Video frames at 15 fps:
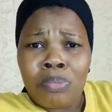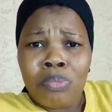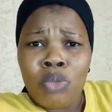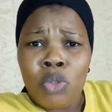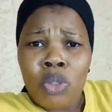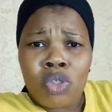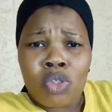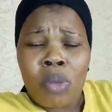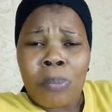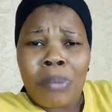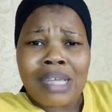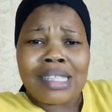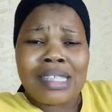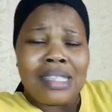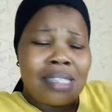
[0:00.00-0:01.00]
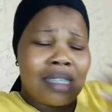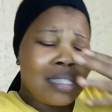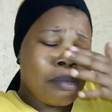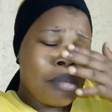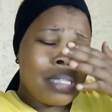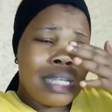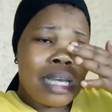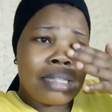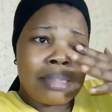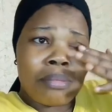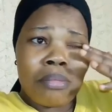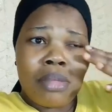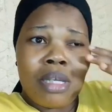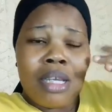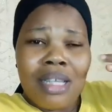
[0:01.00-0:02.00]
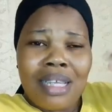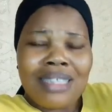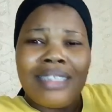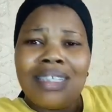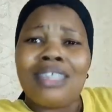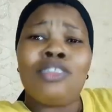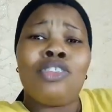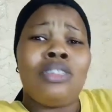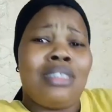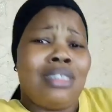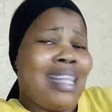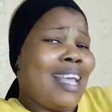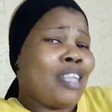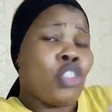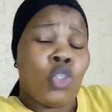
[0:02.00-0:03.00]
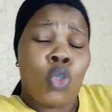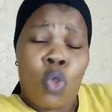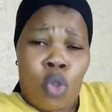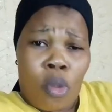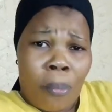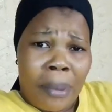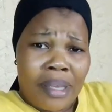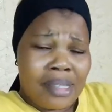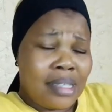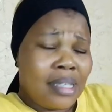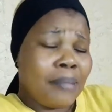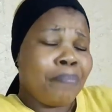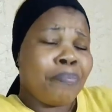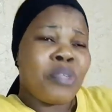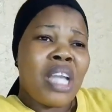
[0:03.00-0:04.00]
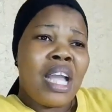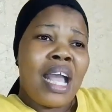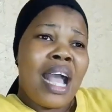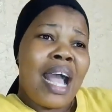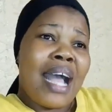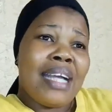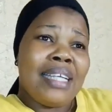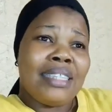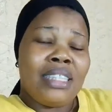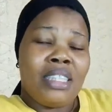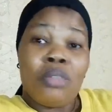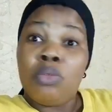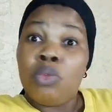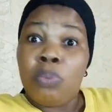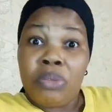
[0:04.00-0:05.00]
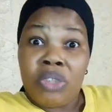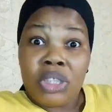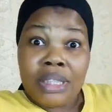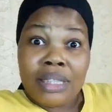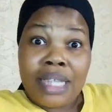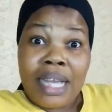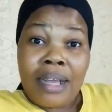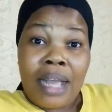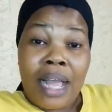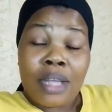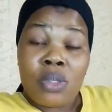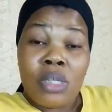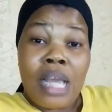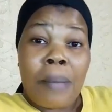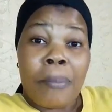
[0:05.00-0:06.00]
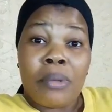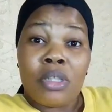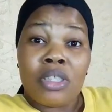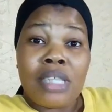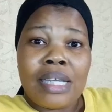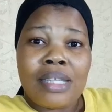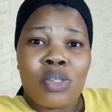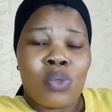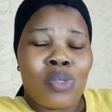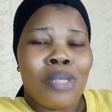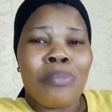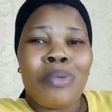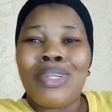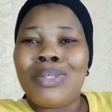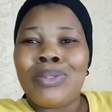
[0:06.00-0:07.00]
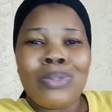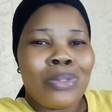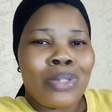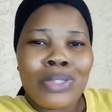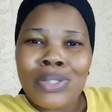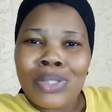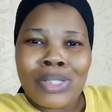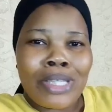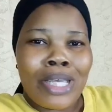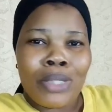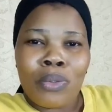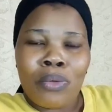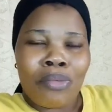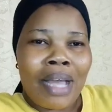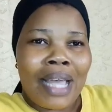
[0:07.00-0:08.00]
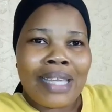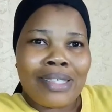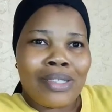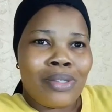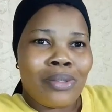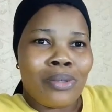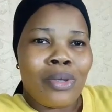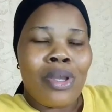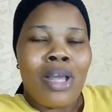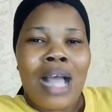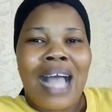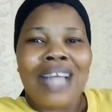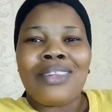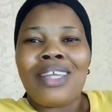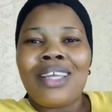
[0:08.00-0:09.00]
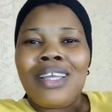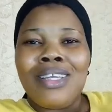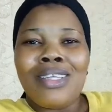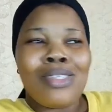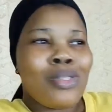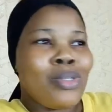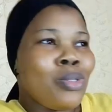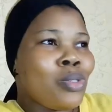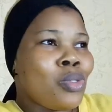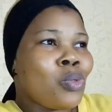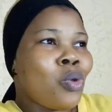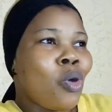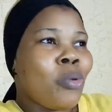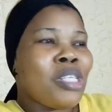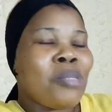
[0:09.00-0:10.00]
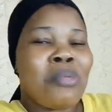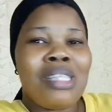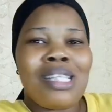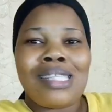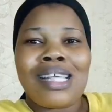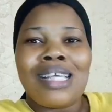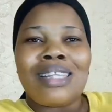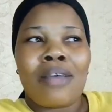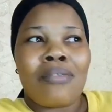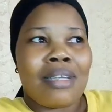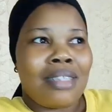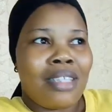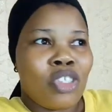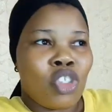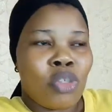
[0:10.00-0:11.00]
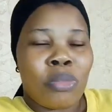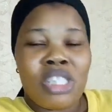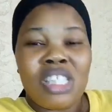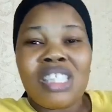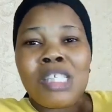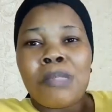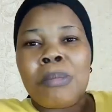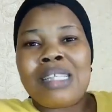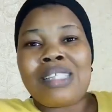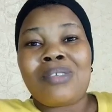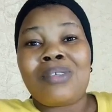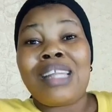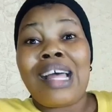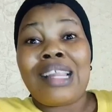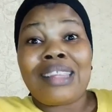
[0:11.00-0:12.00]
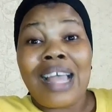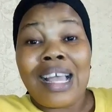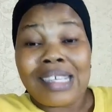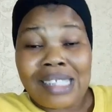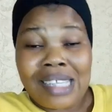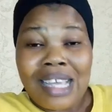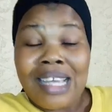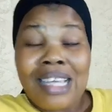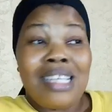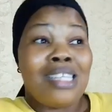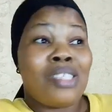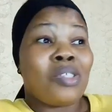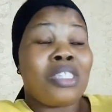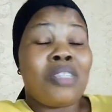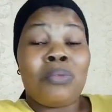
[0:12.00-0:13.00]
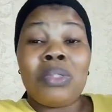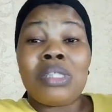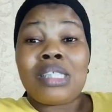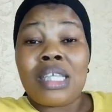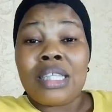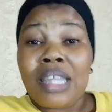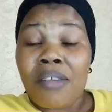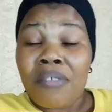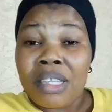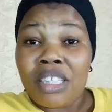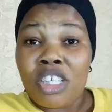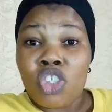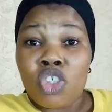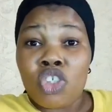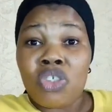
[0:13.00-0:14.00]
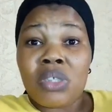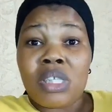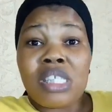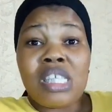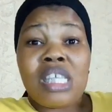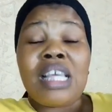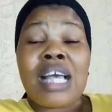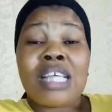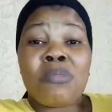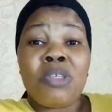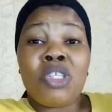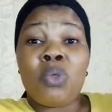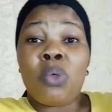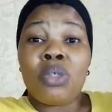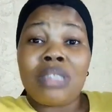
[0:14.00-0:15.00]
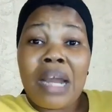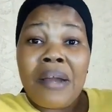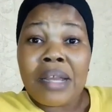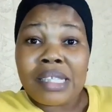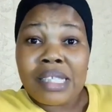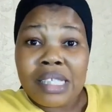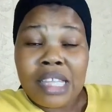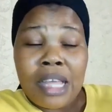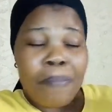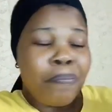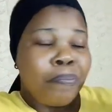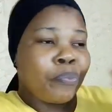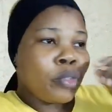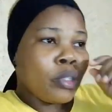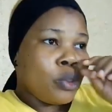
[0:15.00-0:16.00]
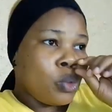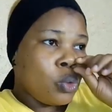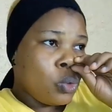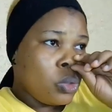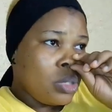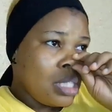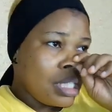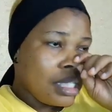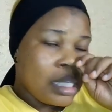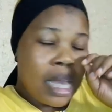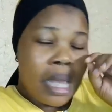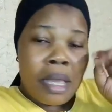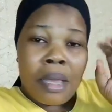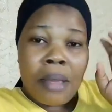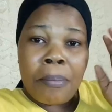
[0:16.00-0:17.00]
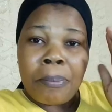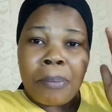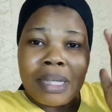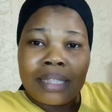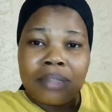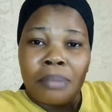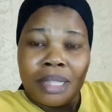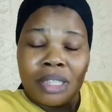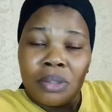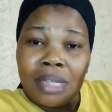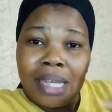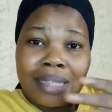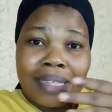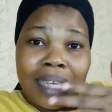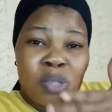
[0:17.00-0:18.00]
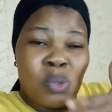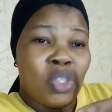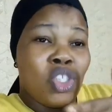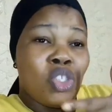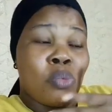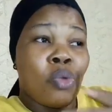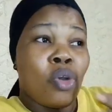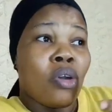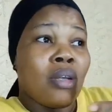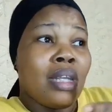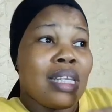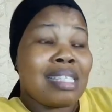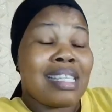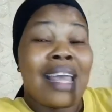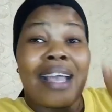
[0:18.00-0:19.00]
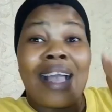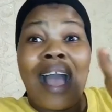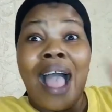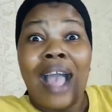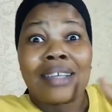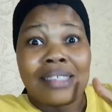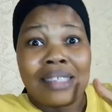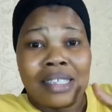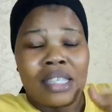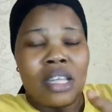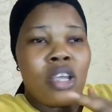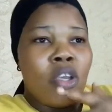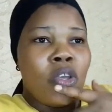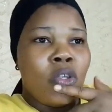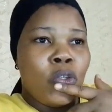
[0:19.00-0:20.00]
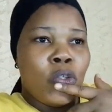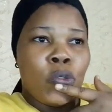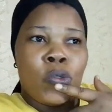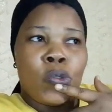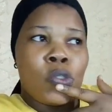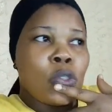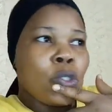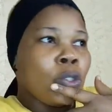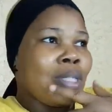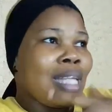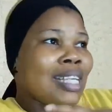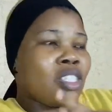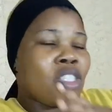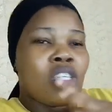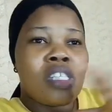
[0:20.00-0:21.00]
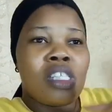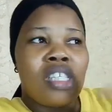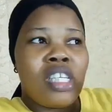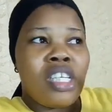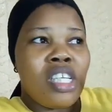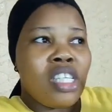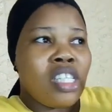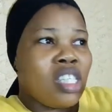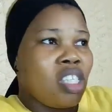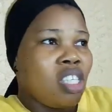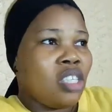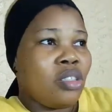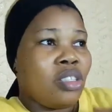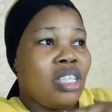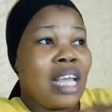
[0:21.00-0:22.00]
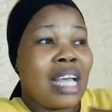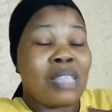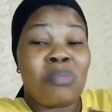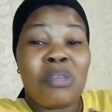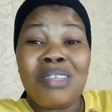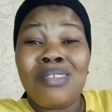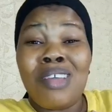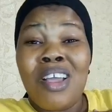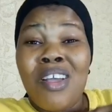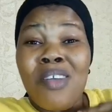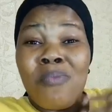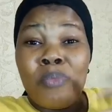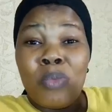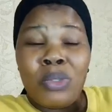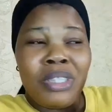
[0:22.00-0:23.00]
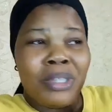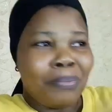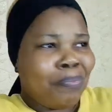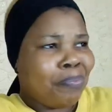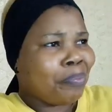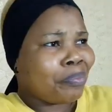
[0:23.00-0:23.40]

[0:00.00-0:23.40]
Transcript: doing some passing statement that, like, joke person. And Tricky T actually apologized to him, but he could not just get over it. You know, I think he's used to always being the center of attention, but in this particular tag, he's not even the center of attention. Tricky T has been the one directing them to do this particular tag, which is more or less like acting, you know. So that's just it. He has been moody.